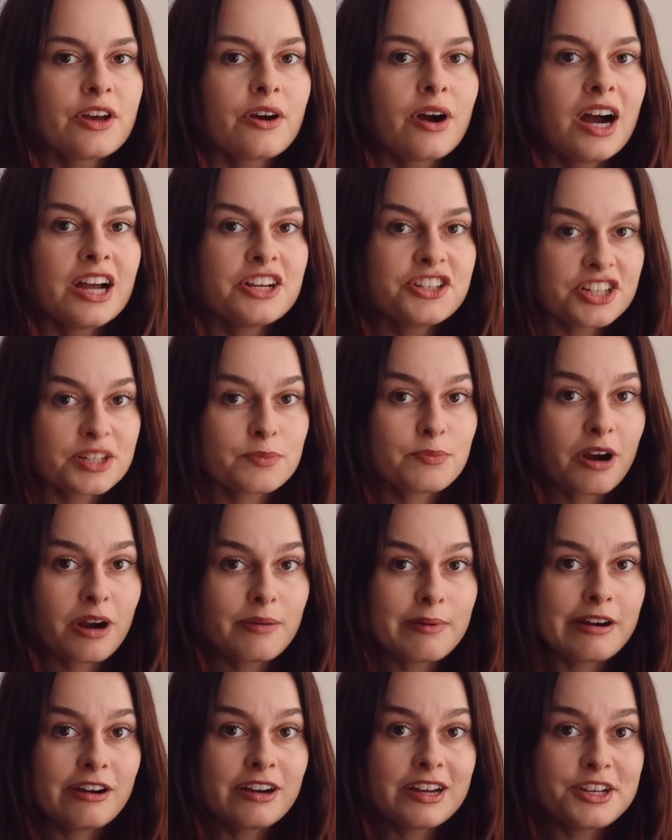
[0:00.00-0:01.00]
though I just
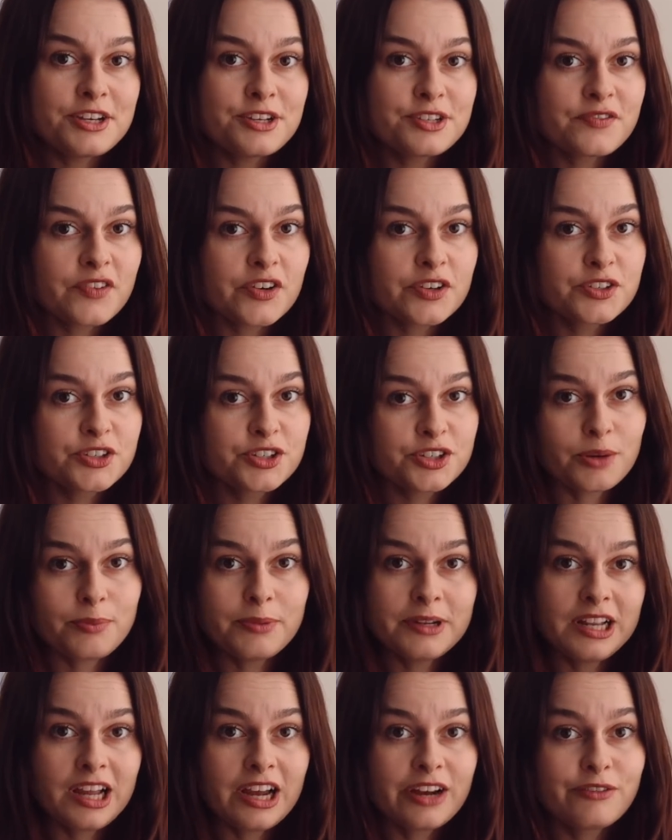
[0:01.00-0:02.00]
primarily use
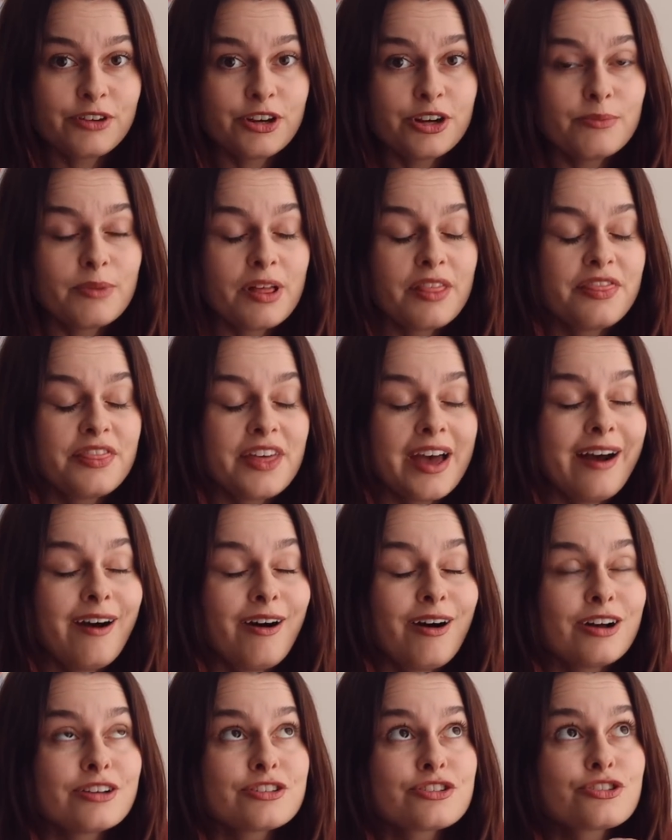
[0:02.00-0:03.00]
Photoshop and Lightroom, there
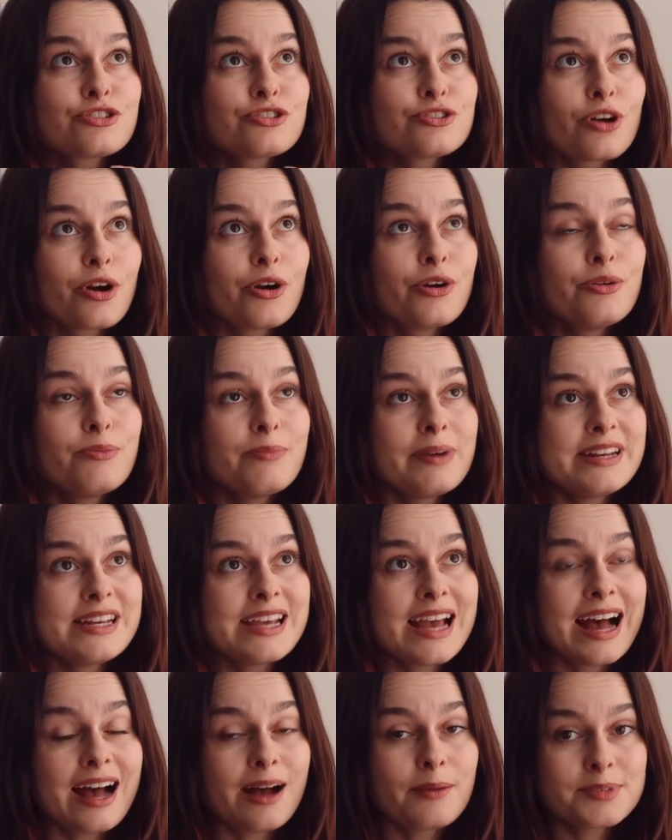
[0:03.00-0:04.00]
are so many
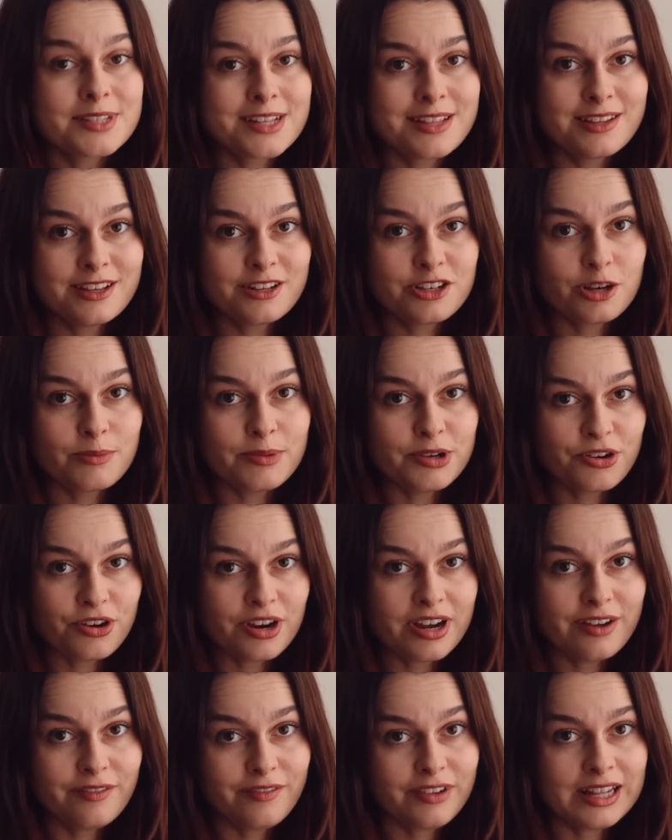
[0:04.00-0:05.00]
apps in the Adobe
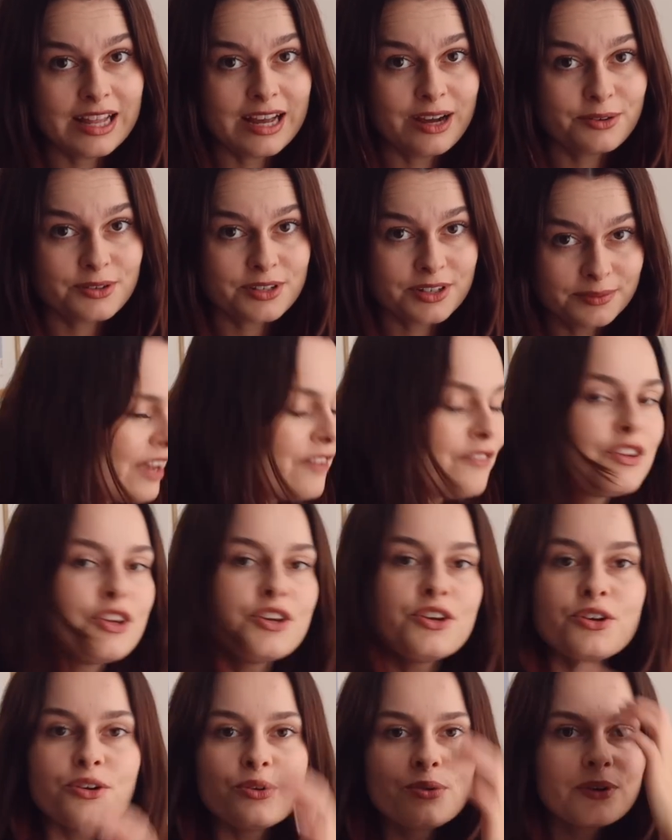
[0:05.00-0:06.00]
Creative Cloud. If
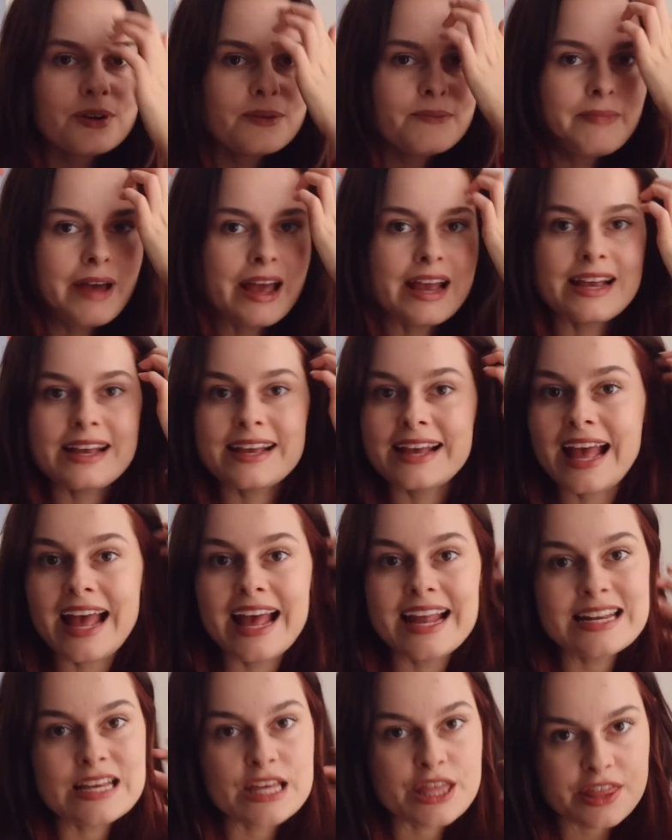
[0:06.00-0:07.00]
you make
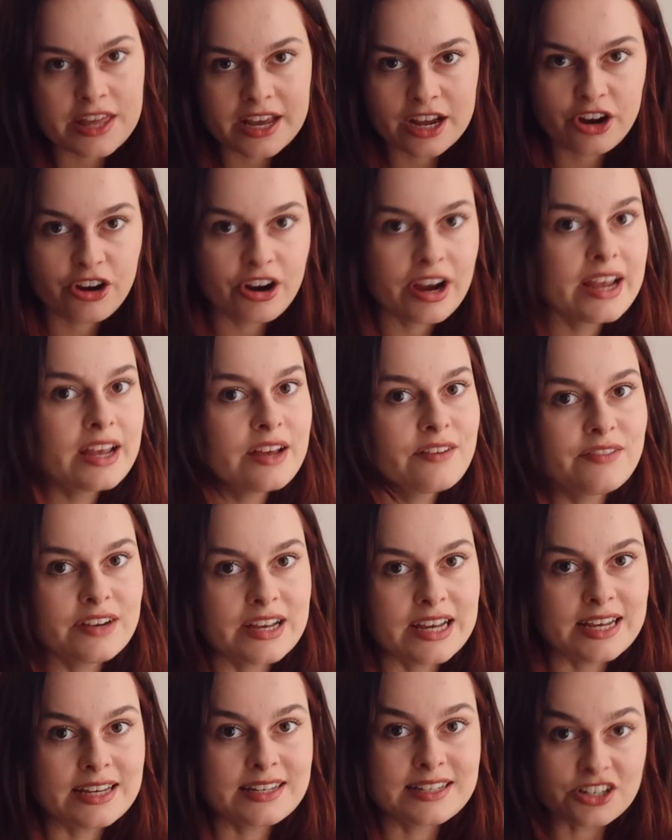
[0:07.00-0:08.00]
anything
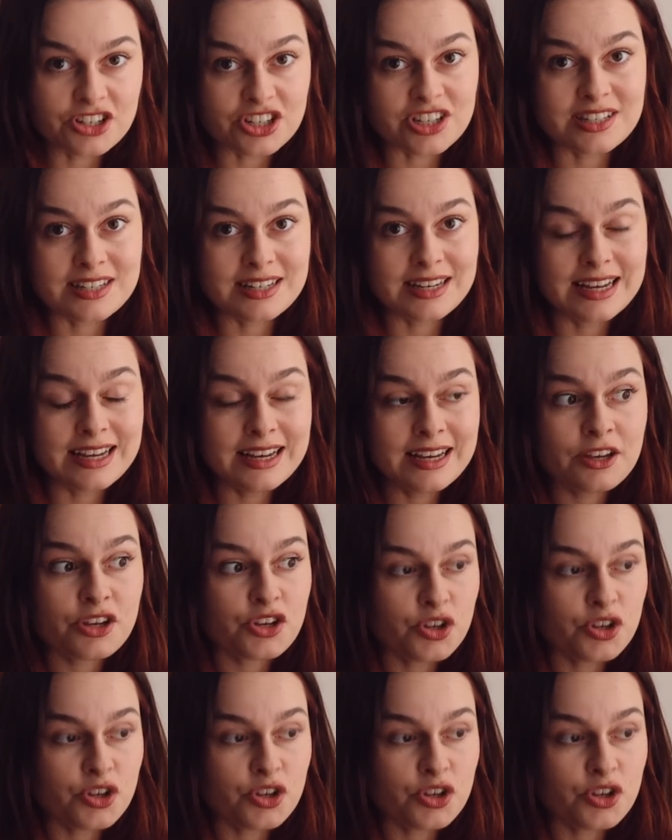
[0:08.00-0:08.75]
creatively digitally,